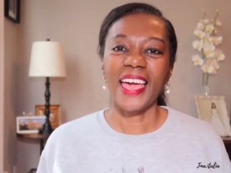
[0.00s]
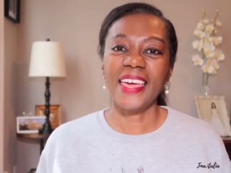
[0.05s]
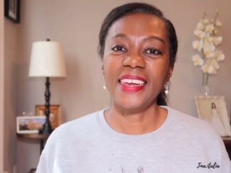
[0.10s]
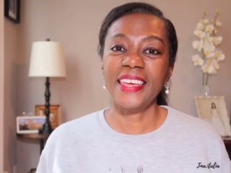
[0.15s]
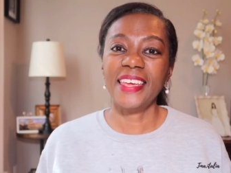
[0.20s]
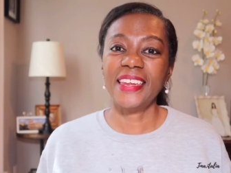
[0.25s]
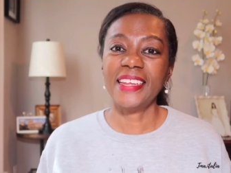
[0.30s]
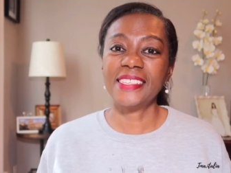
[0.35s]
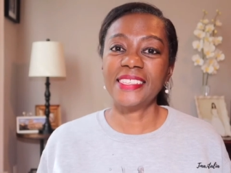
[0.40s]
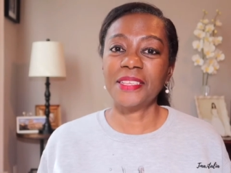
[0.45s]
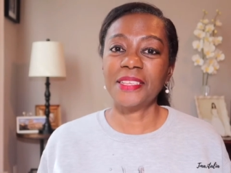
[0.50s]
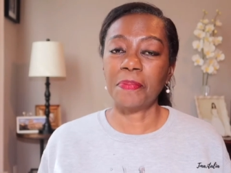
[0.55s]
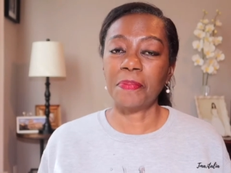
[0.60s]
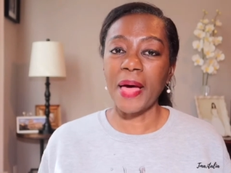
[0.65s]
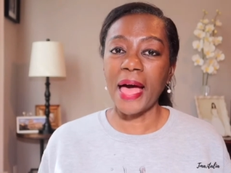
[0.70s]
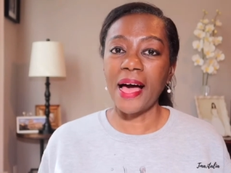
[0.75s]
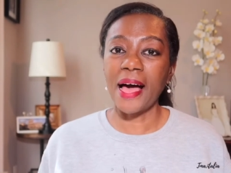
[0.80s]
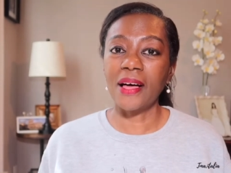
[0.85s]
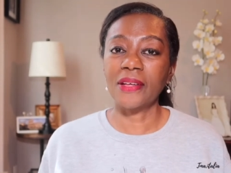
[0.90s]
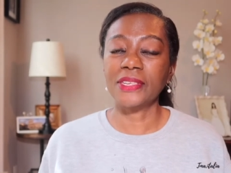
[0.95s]
and it is
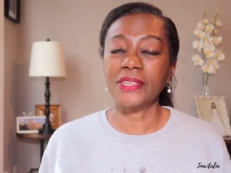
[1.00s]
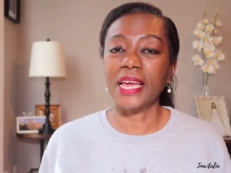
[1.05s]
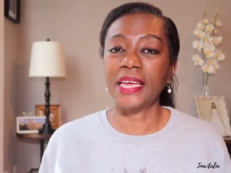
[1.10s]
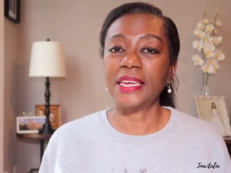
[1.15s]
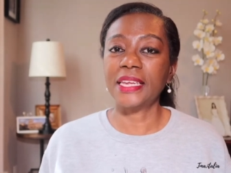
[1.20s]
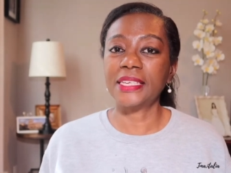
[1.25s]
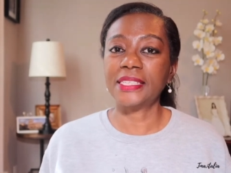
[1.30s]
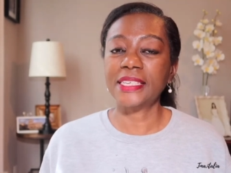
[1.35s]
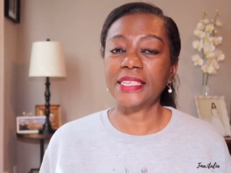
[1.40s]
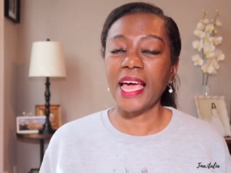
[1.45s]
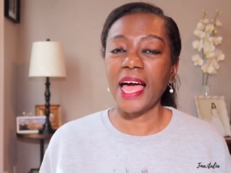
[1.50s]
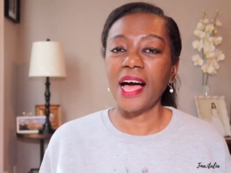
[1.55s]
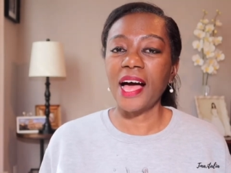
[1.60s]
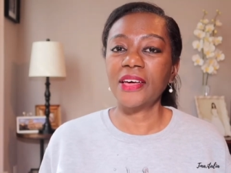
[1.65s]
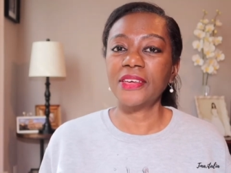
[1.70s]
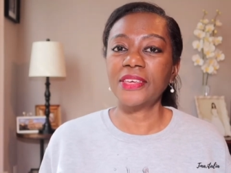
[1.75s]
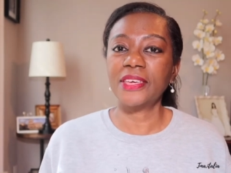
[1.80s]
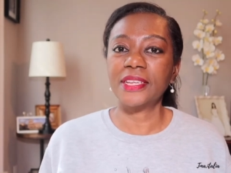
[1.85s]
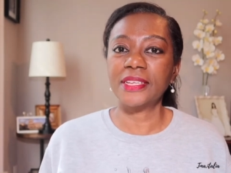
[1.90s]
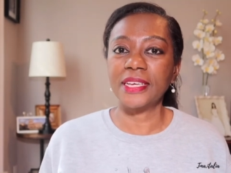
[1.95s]
about an
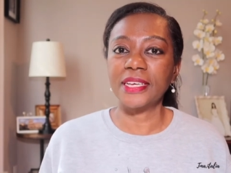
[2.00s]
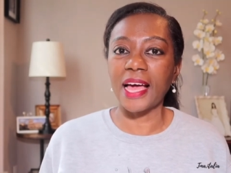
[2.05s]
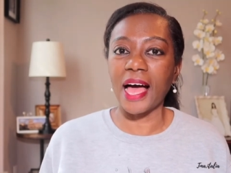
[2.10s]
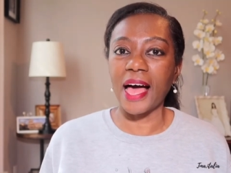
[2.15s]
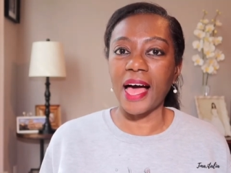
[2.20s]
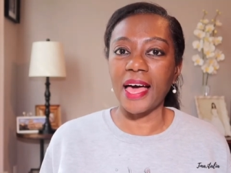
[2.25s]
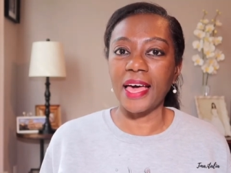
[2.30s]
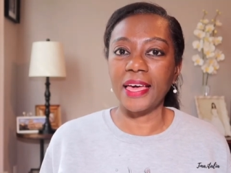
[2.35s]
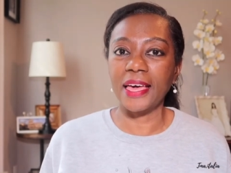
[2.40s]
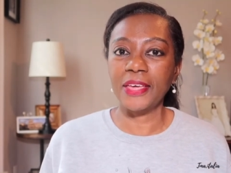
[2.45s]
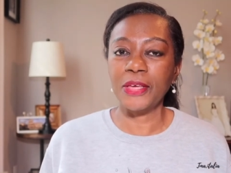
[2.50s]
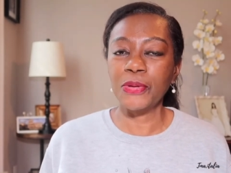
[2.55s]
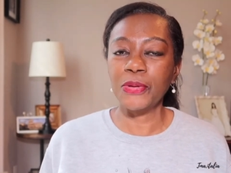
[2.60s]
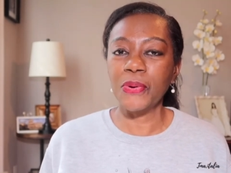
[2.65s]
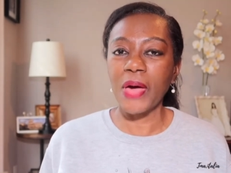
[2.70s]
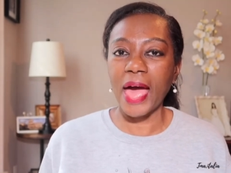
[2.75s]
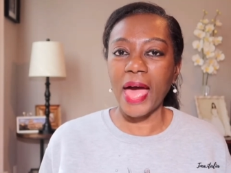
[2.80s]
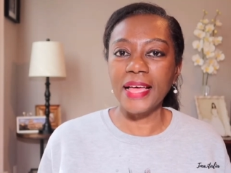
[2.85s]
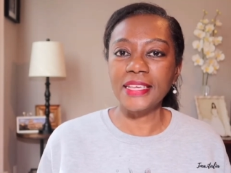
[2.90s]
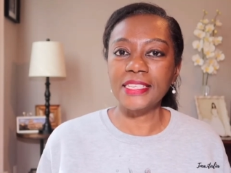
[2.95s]
Italian guy who
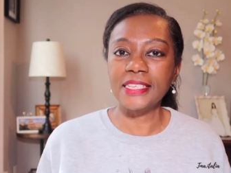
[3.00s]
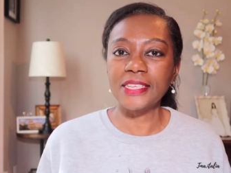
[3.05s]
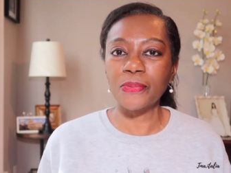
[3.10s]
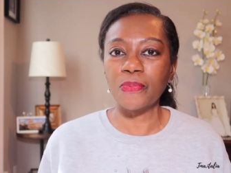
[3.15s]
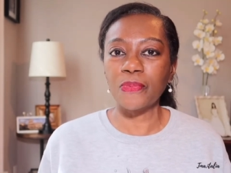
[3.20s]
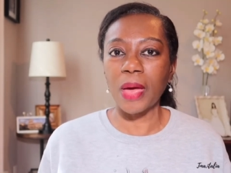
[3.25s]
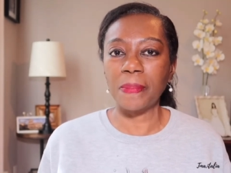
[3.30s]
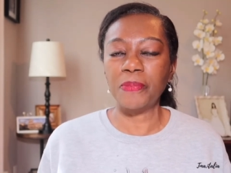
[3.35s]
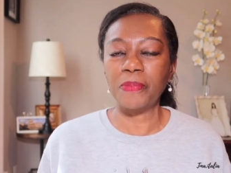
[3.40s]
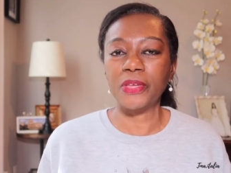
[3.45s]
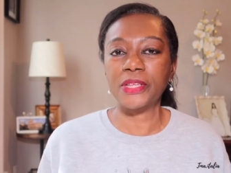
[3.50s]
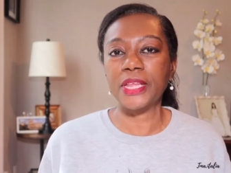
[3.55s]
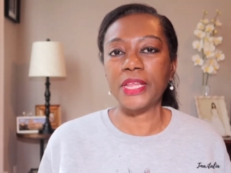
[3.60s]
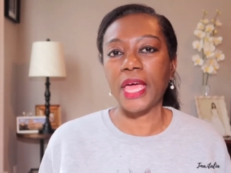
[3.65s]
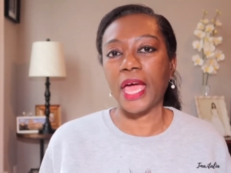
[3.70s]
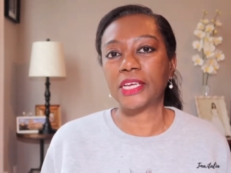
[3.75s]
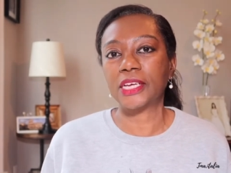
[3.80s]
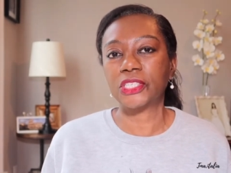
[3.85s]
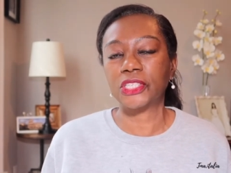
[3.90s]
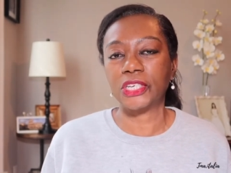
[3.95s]
has a
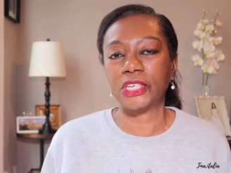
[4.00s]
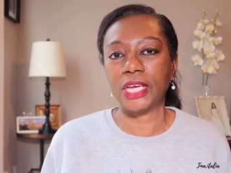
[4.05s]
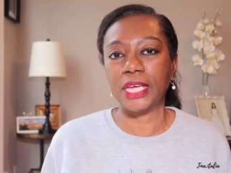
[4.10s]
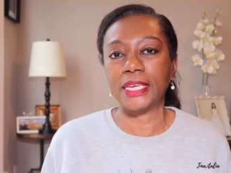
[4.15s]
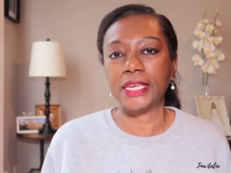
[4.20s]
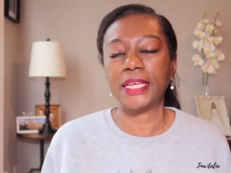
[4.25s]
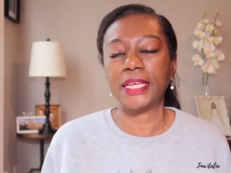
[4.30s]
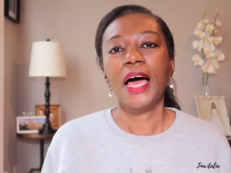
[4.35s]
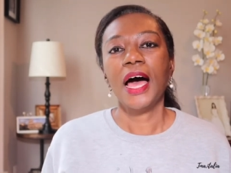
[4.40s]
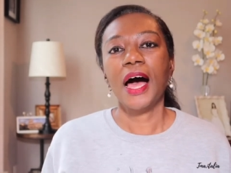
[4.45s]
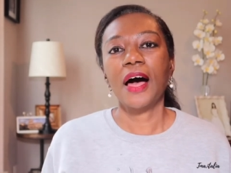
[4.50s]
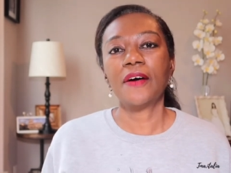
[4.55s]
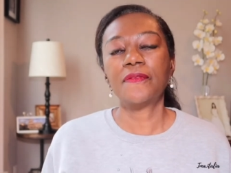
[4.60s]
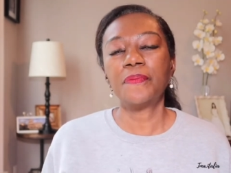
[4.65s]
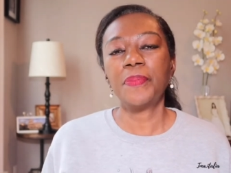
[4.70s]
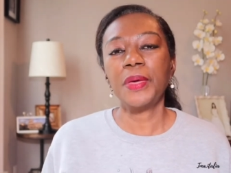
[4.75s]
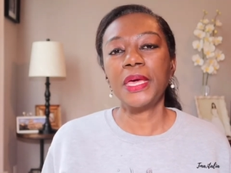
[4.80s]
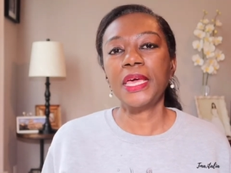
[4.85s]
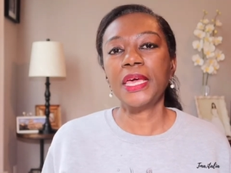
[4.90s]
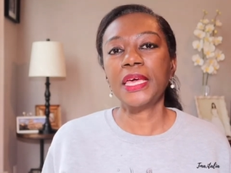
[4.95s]
reputation of
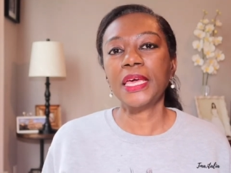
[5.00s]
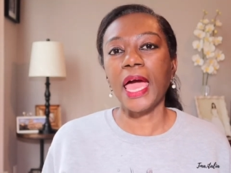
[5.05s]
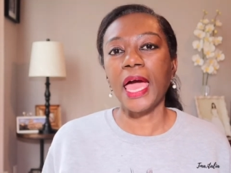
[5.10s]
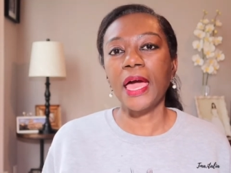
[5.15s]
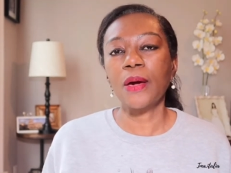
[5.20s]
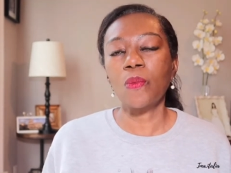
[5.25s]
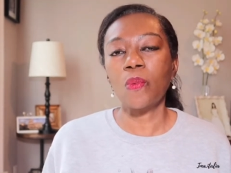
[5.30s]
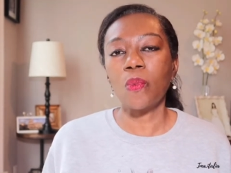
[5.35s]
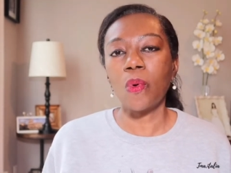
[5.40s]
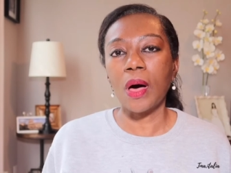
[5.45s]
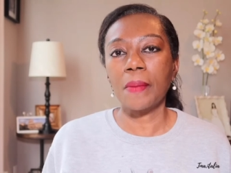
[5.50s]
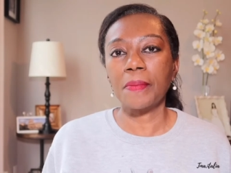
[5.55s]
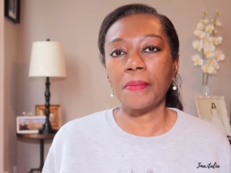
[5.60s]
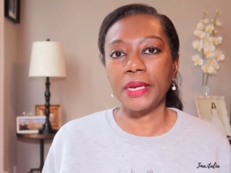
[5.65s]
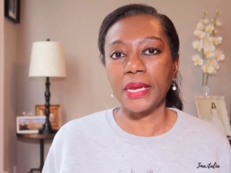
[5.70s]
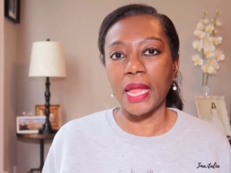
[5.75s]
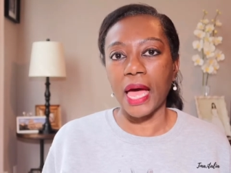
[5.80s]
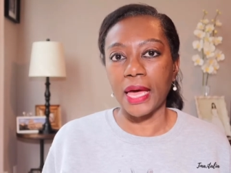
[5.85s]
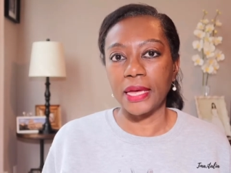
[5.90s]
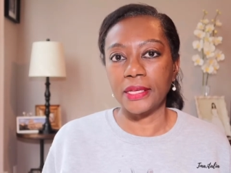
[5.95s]
being a
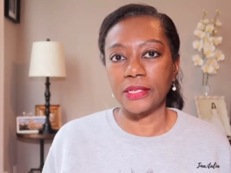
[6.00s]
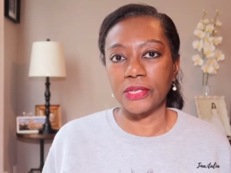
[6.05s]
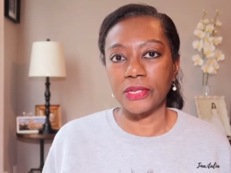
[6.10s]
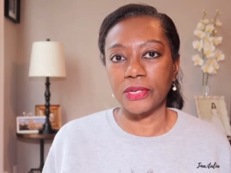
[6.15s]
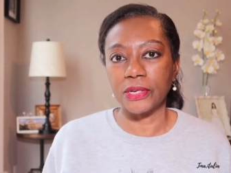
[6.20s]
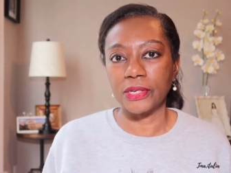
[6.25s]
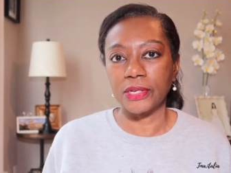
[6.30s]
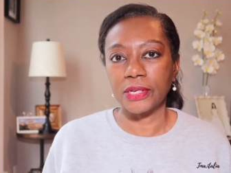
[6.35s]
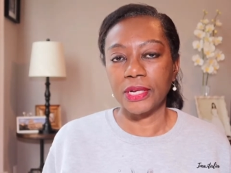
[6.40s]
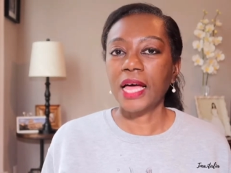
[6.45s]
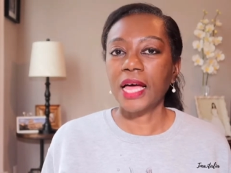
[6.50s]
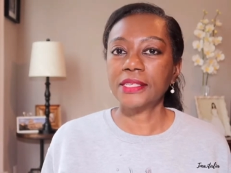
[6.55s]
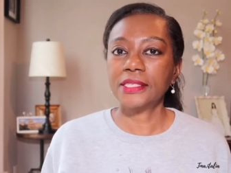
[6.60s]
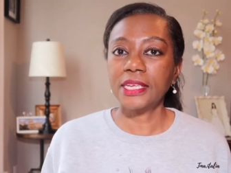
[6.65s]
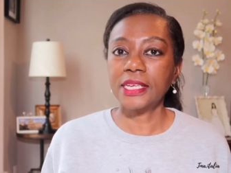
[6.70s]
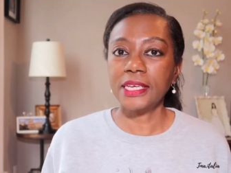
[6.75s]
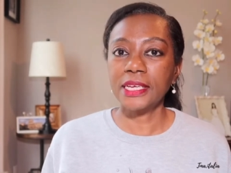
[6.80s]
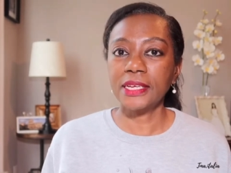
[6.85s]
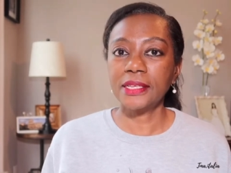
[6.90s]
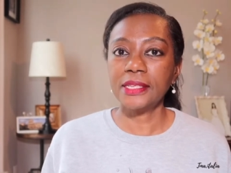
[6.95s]
womanizer
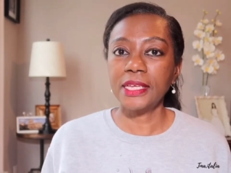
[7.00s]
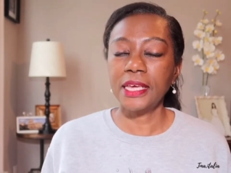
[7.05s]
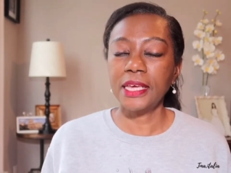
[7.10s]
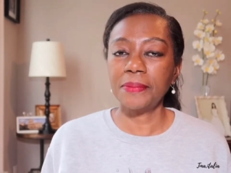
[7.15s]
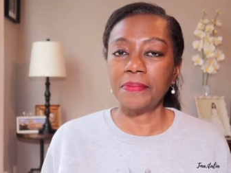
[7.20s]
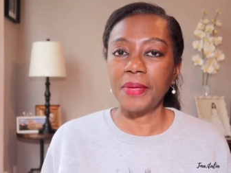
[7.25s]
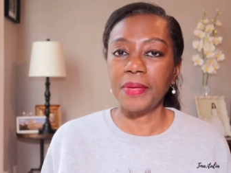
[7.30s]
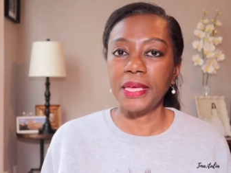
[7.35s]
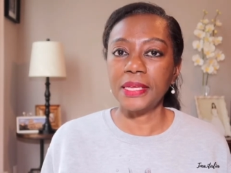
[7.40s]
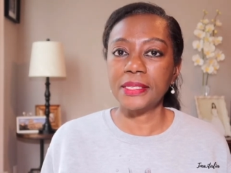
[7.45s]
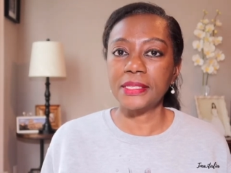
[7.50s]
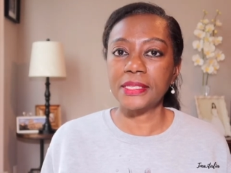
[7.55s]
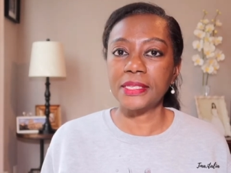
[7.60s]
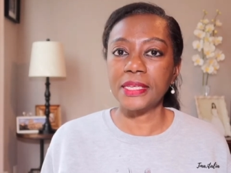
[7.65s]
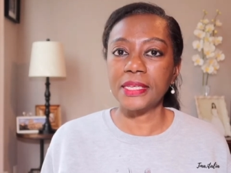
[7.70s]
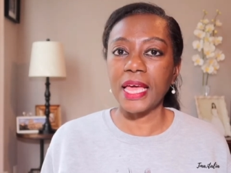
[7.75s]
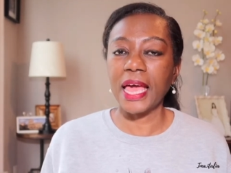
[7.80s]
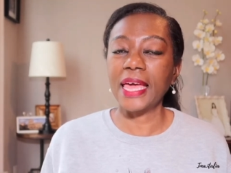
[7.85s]
until he meets